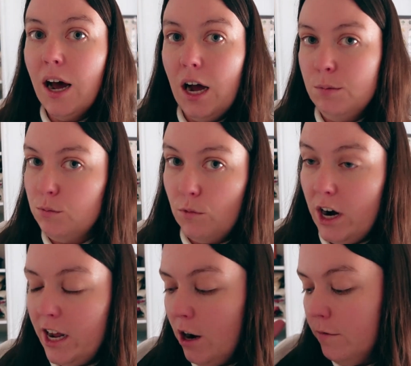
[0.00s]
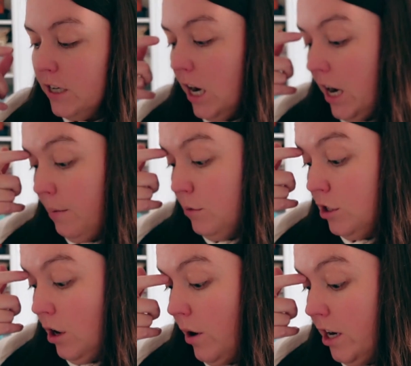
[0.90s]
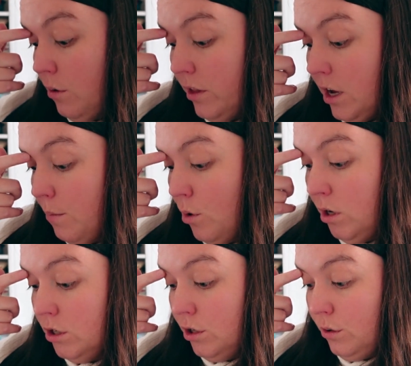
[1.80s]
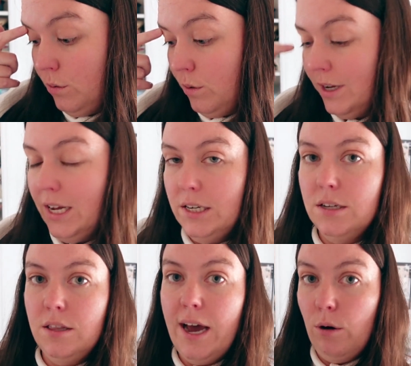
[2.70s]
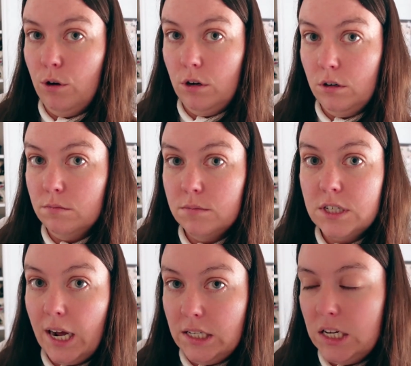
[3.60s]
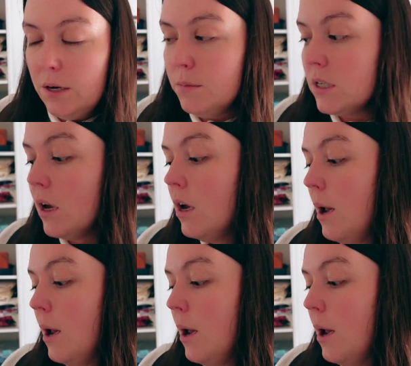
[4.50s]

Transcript: I'm running out of time, so I don't think I'm going to get to the outer side seams,